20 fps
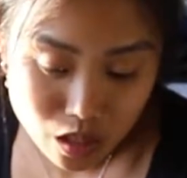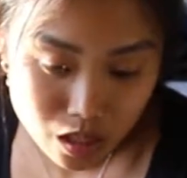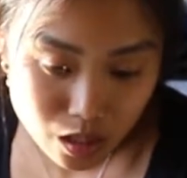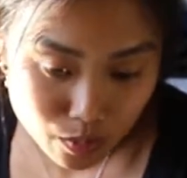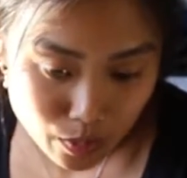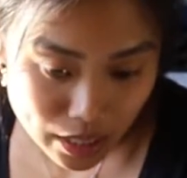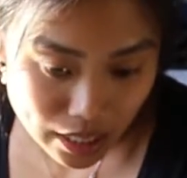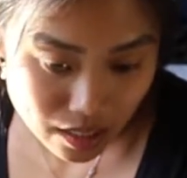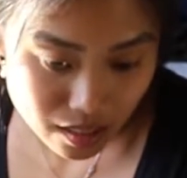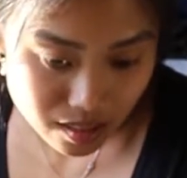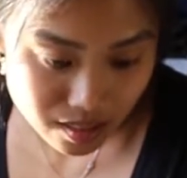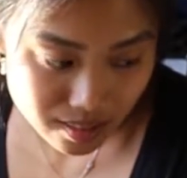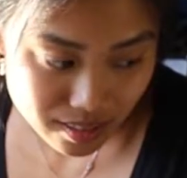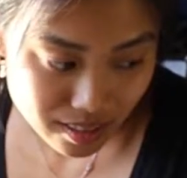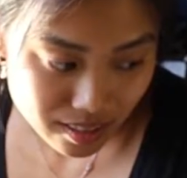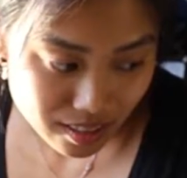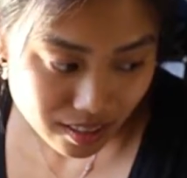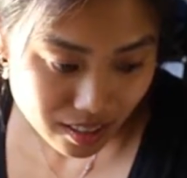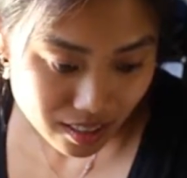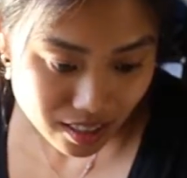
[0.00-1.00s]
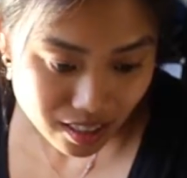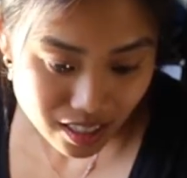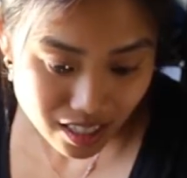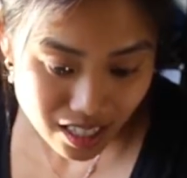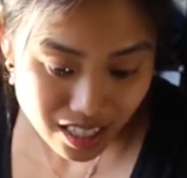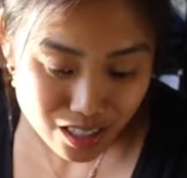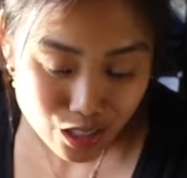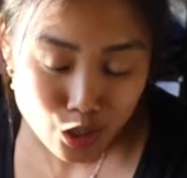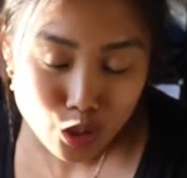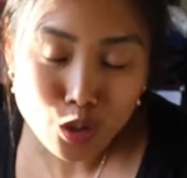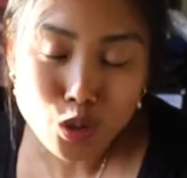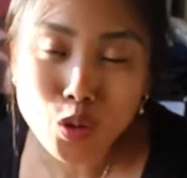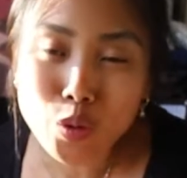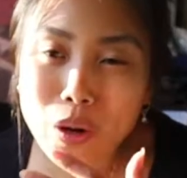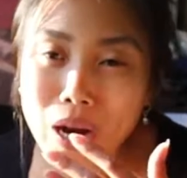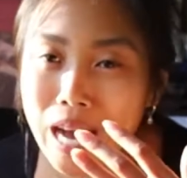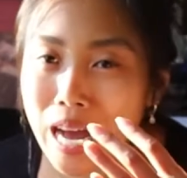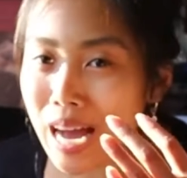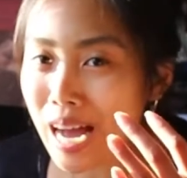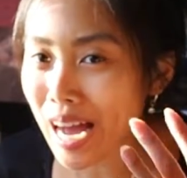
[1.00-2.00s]
this piece. I just don't know
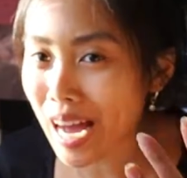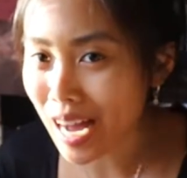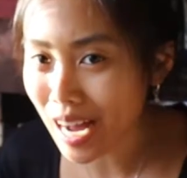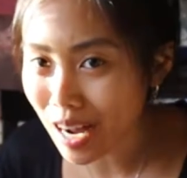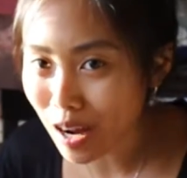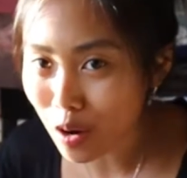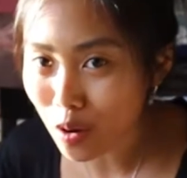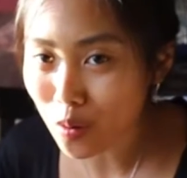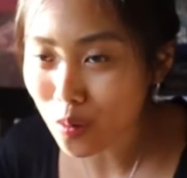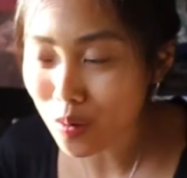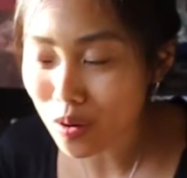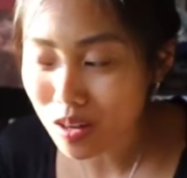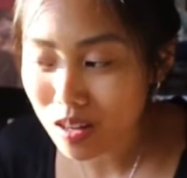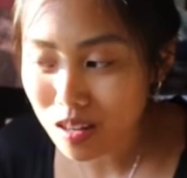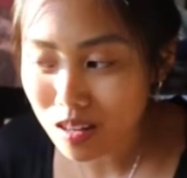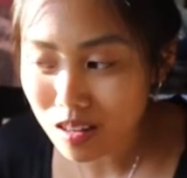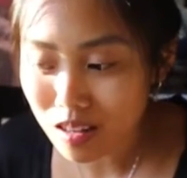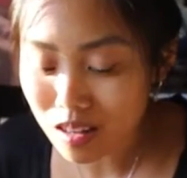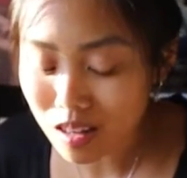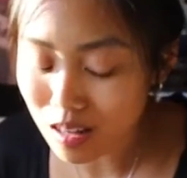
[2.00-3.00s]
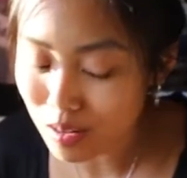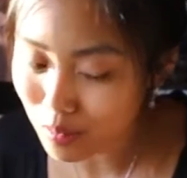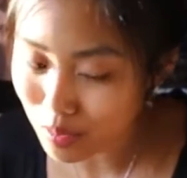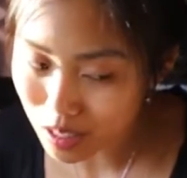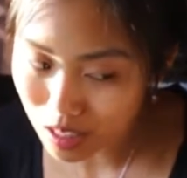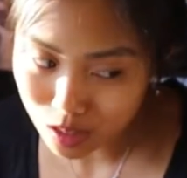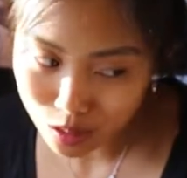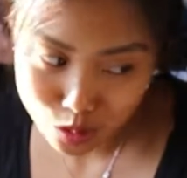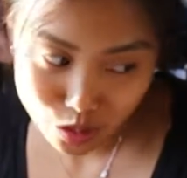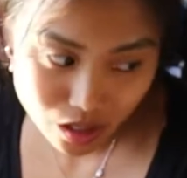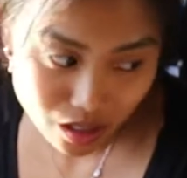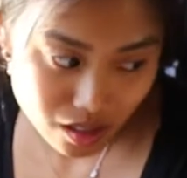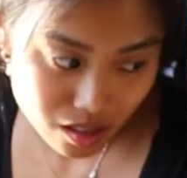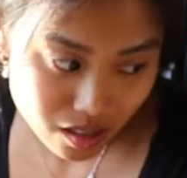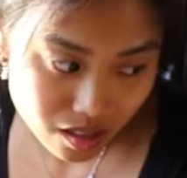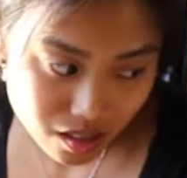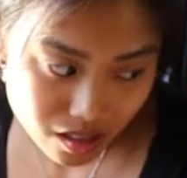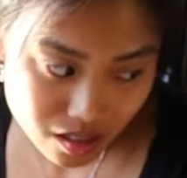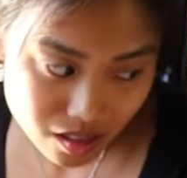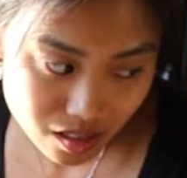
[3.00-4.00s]
how I want to use it.
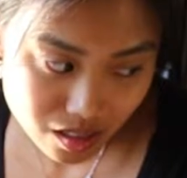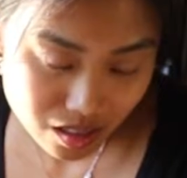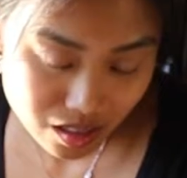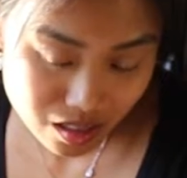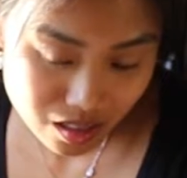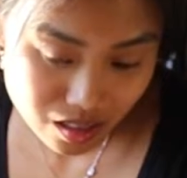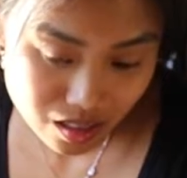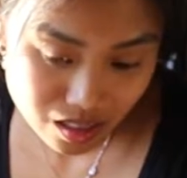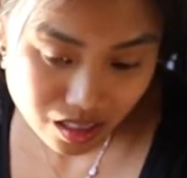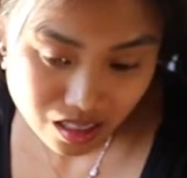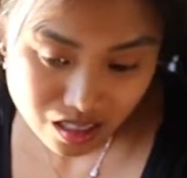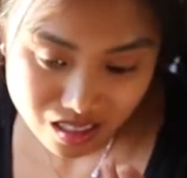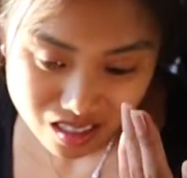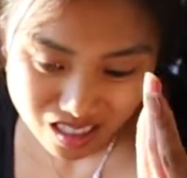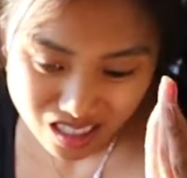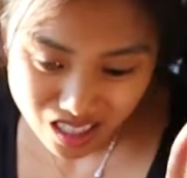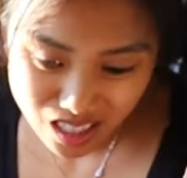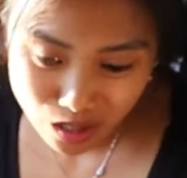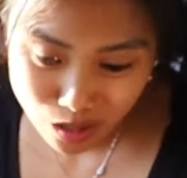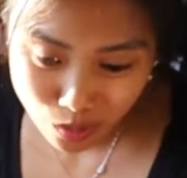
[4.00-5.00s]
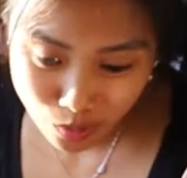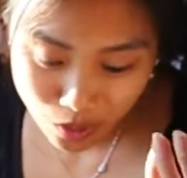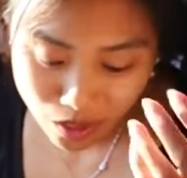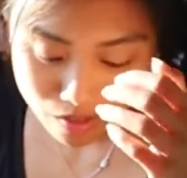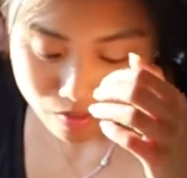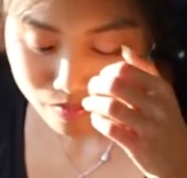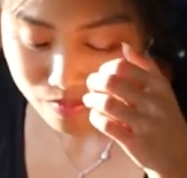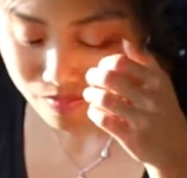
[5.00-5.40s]
You know what I mean?